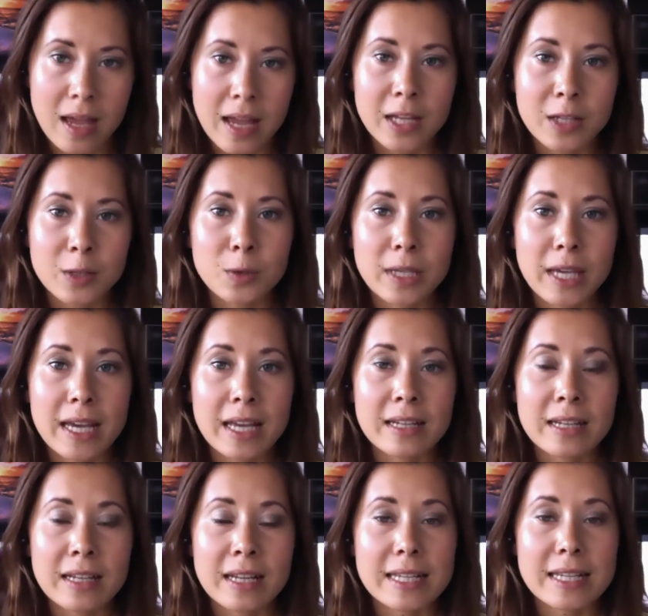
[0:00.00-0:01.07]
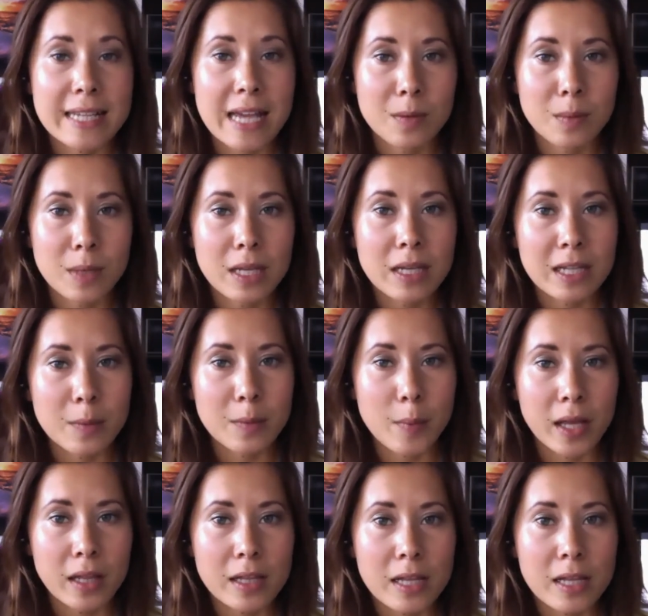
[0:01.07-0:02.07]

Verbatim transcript: You can send me an email